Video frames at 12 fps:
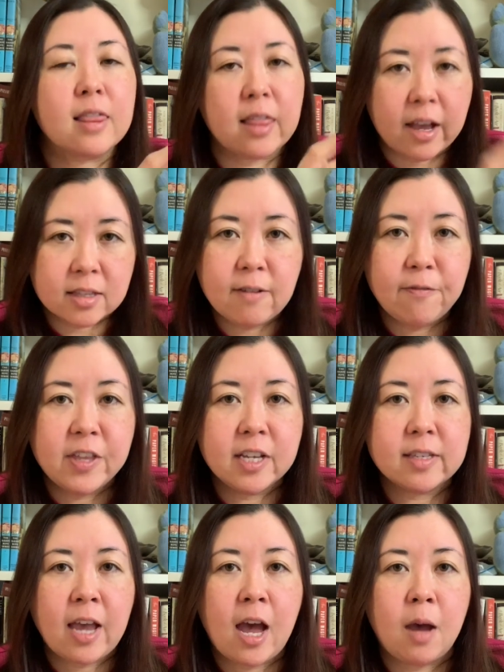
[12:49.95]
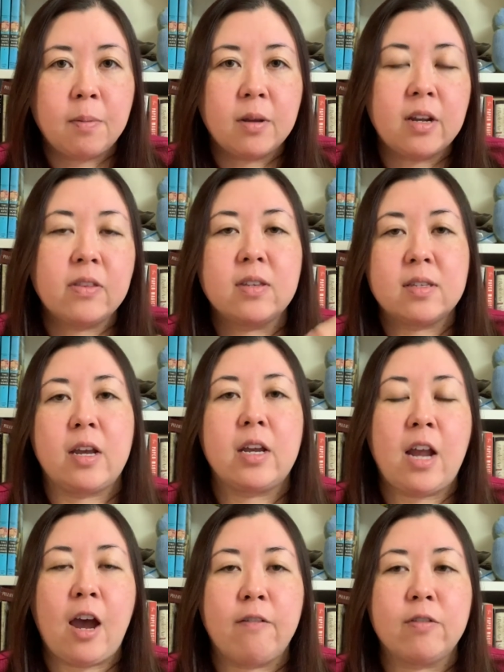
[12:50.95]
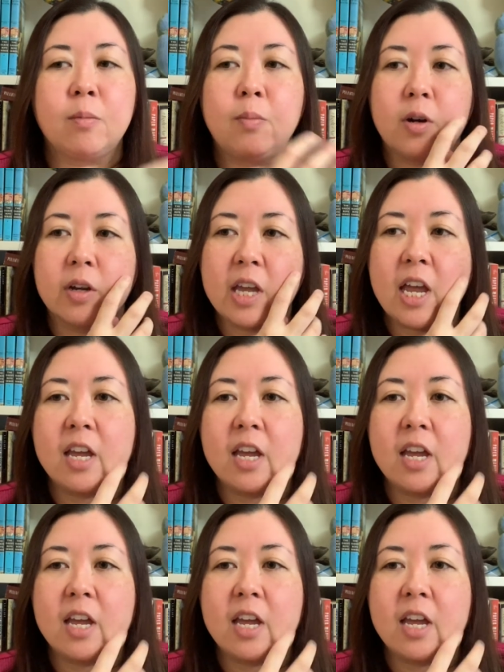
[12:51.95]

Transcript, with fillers: lots of things happen in the second half of the book.